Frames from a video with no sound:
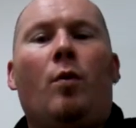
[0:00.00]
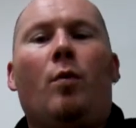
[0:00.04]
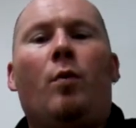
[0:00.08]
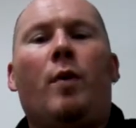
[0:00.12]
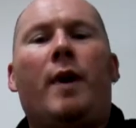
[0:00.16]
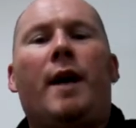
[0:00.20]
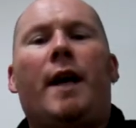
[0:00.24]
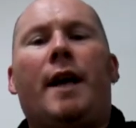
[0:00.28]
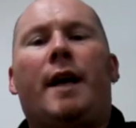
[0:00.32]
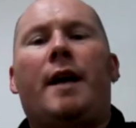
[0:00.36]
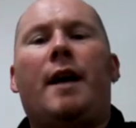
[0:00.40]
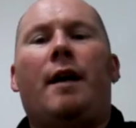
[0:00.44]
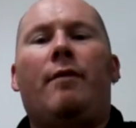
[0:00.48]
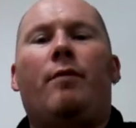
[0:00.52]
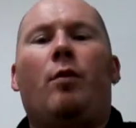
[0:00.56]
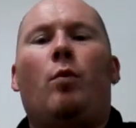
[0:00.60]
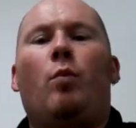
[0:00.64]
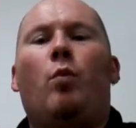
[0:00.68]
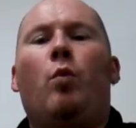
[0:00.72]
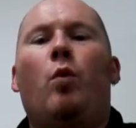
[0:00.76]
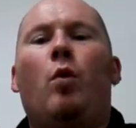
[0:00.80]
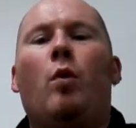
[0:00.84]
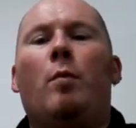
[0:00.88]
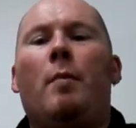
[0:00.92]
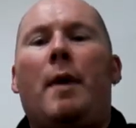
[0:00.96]
We're going to cover
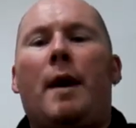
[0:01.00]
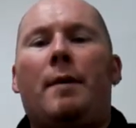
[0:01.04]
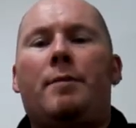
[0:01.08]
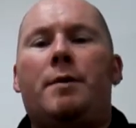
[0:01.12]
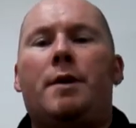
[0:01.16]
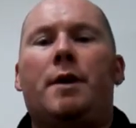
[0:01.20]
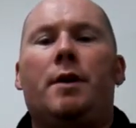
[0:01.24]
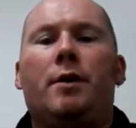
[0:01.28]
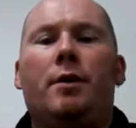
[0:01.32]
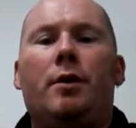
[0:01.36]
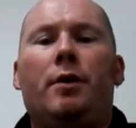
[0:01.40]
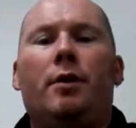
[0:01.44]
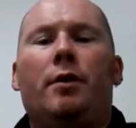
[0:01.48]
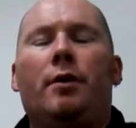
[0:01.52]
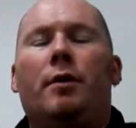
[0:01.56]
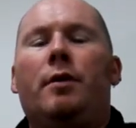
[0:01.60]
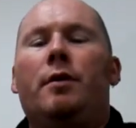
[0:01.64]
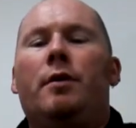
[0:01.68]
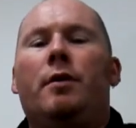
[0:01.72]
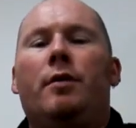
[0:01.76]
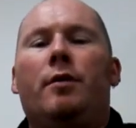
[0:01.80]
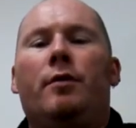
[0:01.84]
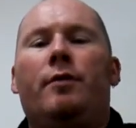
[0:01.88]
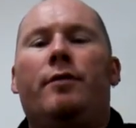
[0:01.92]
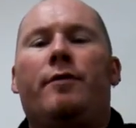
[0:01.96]
warm-ups in your
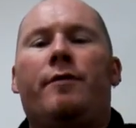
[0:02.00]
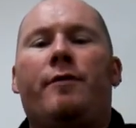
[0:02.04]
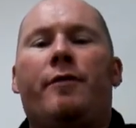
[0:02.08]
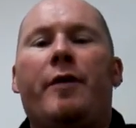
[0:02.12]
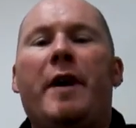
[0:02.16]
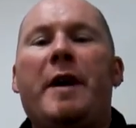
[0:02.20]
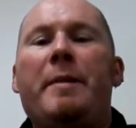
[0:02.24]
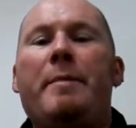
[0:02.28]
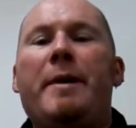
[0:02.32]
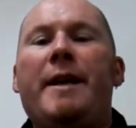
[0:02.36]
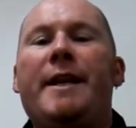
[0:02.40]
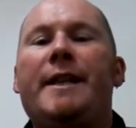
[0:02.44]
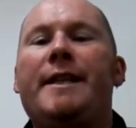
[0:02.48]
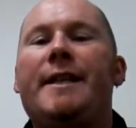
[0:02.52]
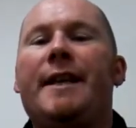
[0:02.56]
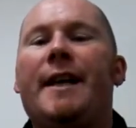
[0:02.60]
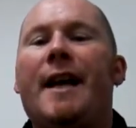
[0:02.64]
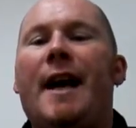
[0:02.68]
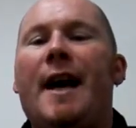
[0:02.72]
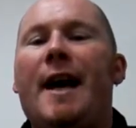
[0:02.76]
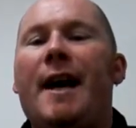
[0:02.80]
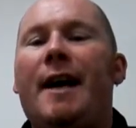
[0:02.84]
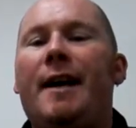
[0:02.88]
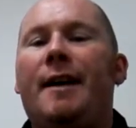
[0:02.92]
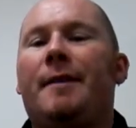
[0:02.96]
freebie
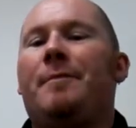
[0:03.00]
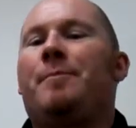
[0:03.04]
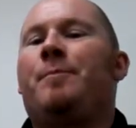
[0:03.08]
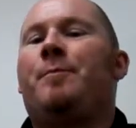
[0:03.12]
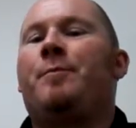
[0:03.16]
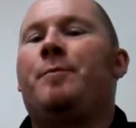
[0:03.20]
today.